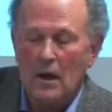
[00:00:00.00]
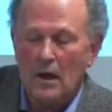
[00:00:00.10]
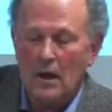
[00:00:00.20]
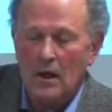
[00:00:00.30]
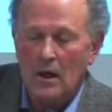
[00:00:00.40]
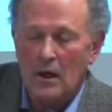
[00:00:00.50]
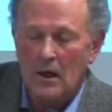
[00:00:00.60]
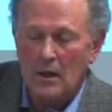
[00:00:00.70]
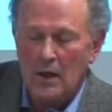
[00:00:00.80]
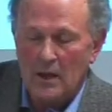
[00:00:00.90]

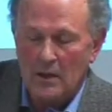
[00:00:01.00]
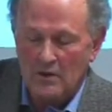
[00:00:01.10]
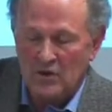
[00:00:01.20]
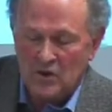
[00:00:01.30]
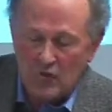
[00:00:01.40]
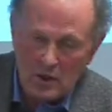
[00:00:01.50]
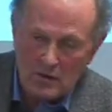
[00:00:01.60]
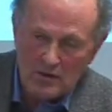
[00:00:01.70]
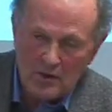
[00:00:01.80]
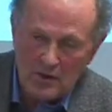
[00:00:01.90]
It
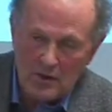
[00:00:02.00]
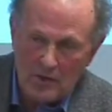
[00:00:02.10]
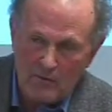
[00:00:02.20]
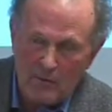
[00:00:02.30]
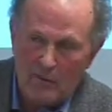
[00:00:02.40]
struggled to recover